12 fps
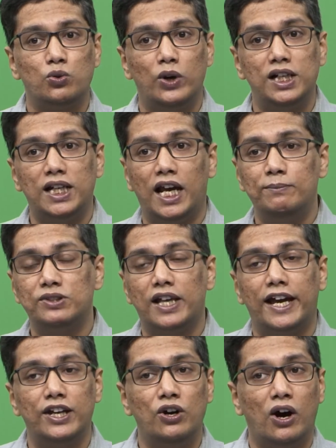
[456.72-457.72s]
12 times
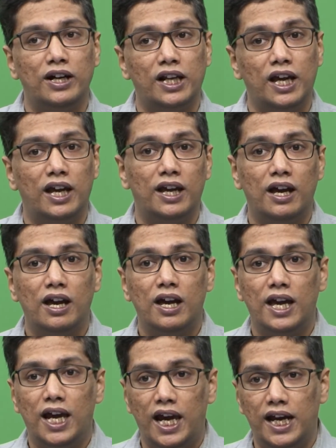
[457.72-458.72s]
I got a
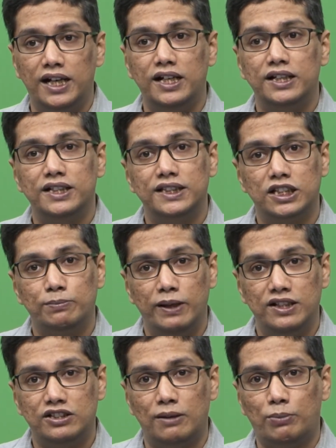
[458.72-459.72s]
head, this
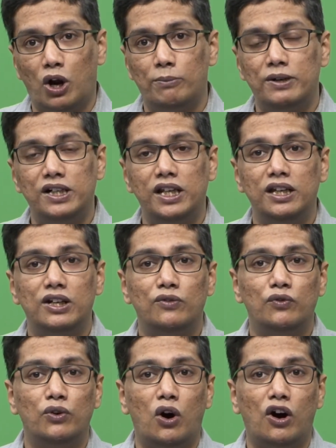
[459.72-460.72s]
means the probability
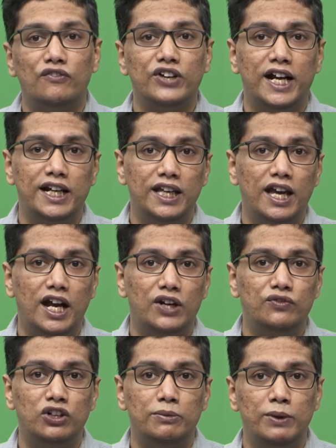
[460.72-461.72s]
of getting a
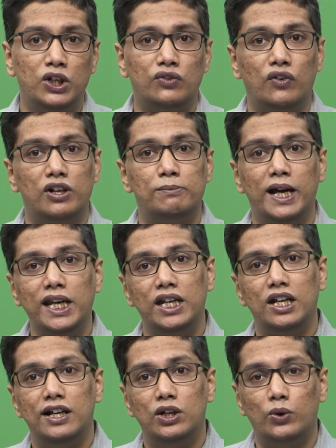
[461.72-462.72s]
head would be 12 by
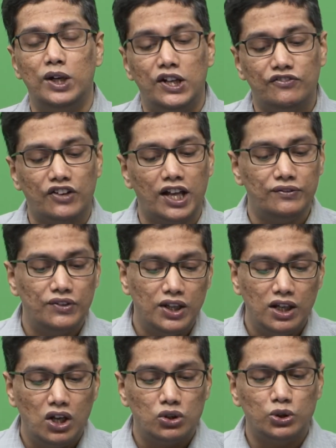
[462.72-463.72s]
25.
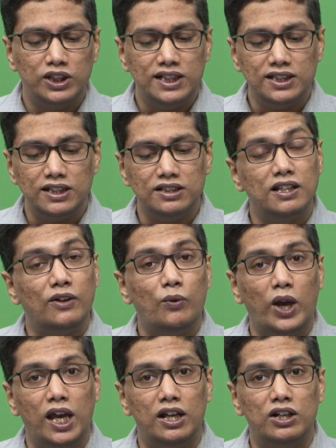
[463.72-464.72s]
So, this is the
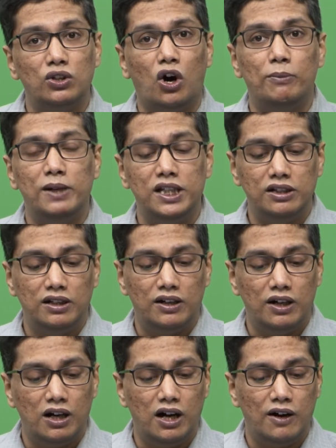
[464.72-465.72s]
way normally the
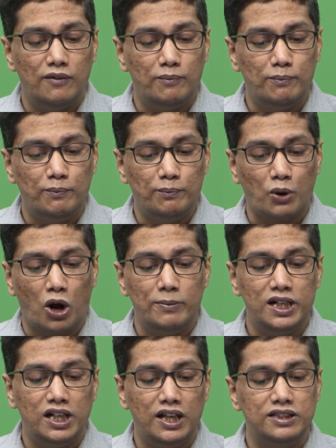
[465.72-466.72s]
uh,
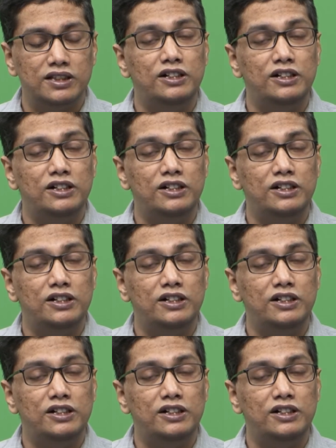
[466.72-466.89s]
probability is